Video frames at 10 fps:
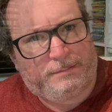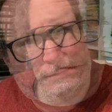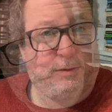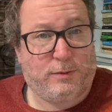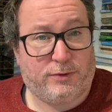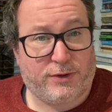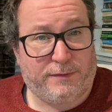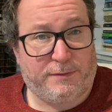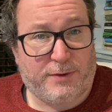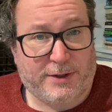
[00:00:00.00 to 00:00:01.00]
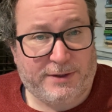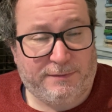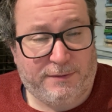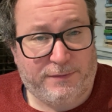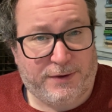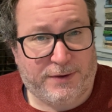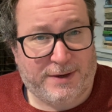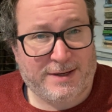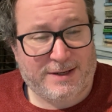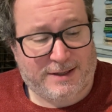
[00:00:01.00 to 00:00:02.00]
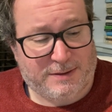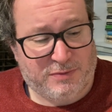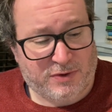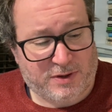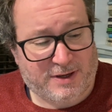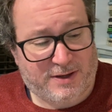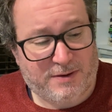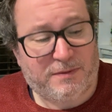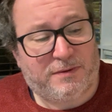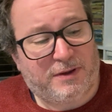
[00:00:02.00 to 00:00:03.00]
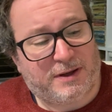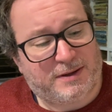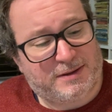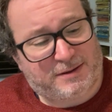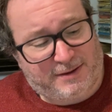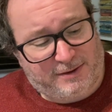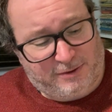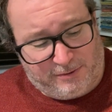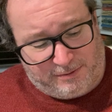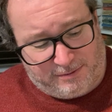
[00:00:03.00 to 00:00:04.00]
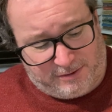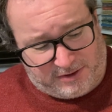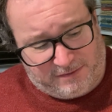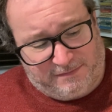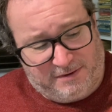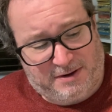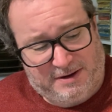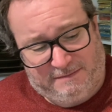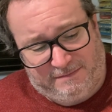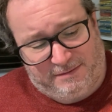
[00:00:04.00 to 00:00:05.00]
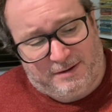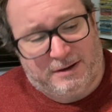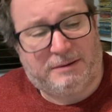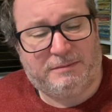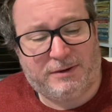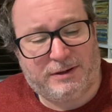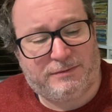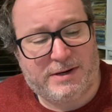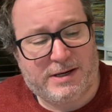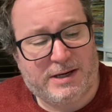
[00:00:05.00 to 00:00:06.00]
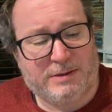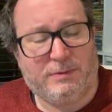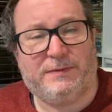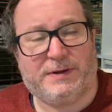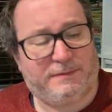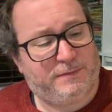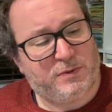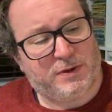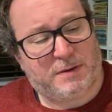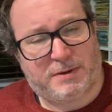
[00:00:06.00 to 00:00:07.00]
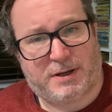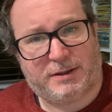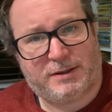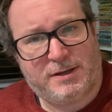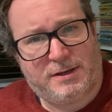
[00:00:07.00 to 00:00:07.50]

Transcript: Also from 1959, and a book I don't think is going to survive a reading without falling apart,